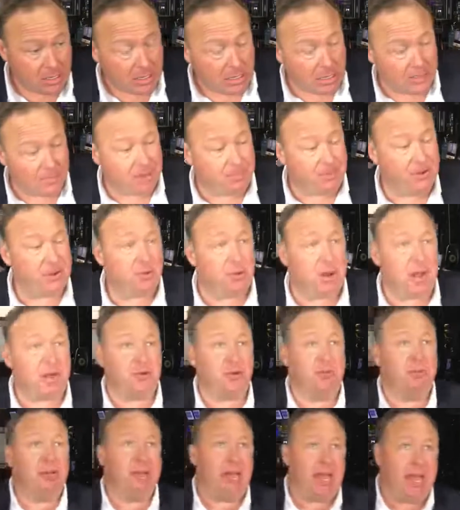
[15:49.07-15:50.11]
Deputy
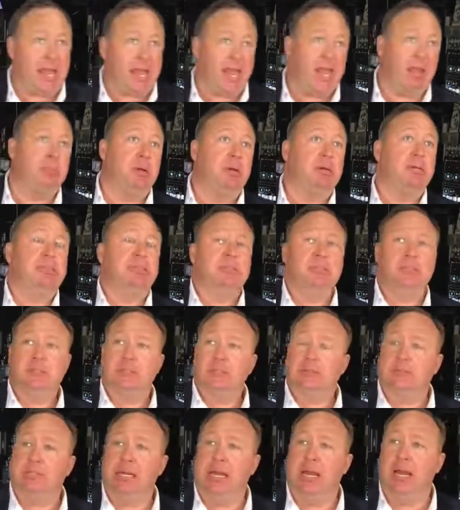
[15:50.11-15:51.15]
Director McCabe,
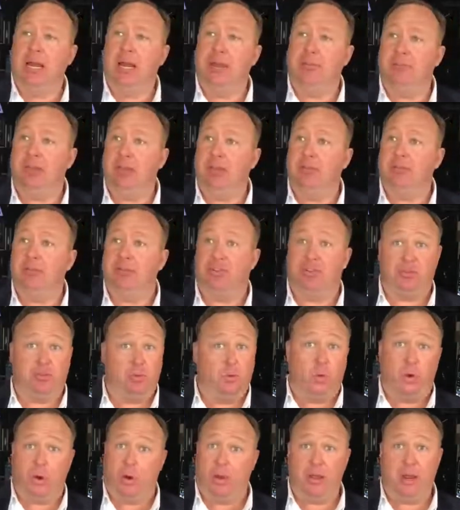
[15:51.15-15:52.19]
the
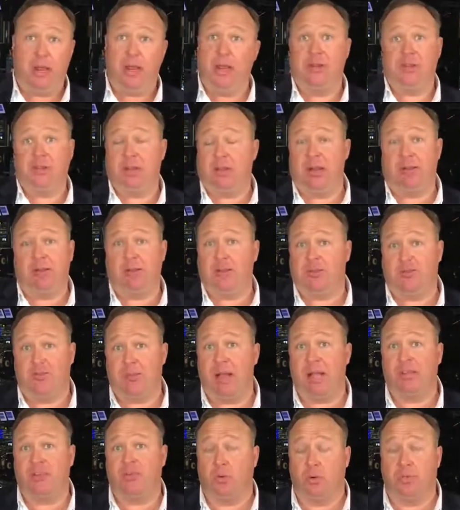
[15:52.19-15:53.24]
word is, and I got this from
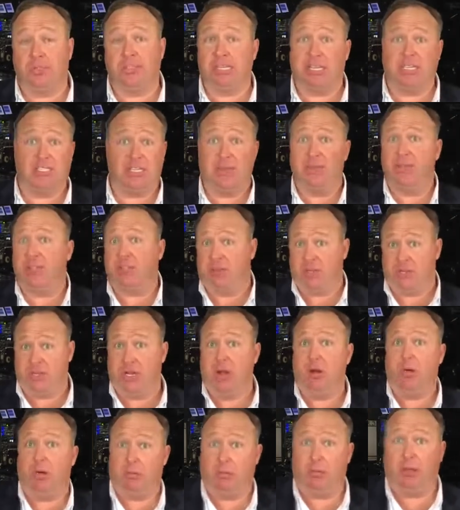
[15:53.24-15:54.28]
high sources. I said this on the
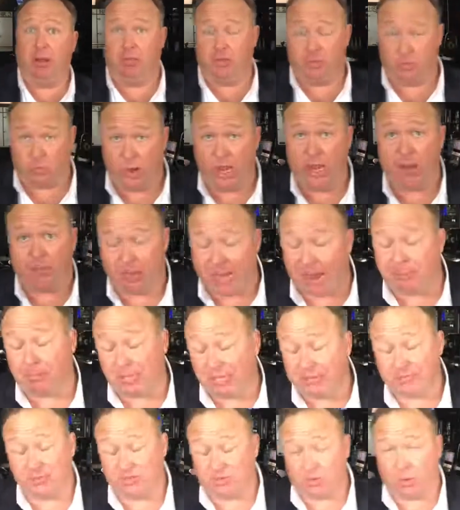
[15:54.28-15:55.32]
show this week, but I
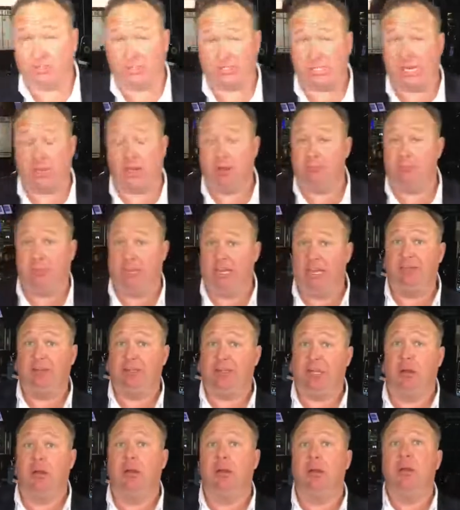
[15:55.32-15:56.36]
believe the sources. I couldn't believe it,
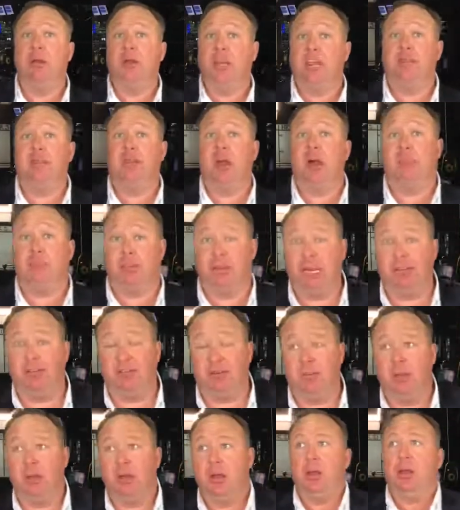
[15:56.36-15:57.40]
though, even though I believe
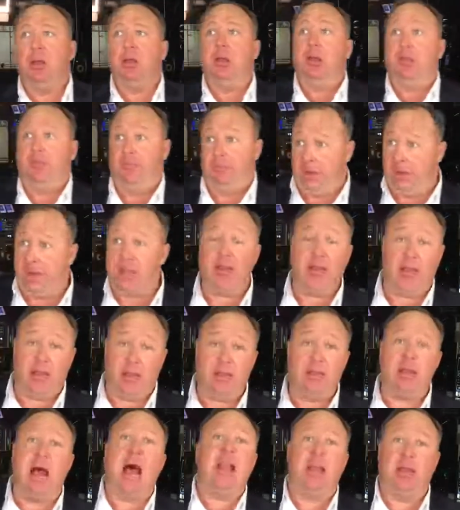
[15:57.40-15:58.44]
them. They're going to
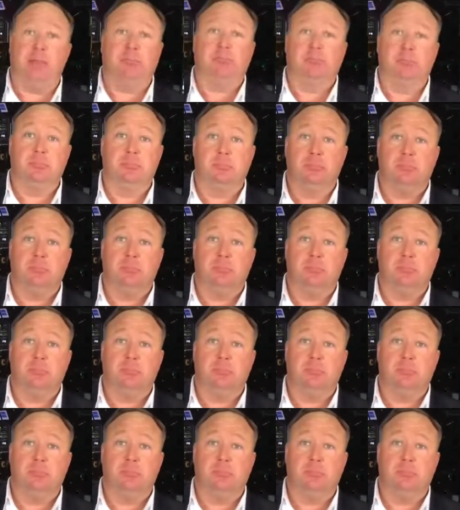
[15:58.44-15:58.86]
indict him.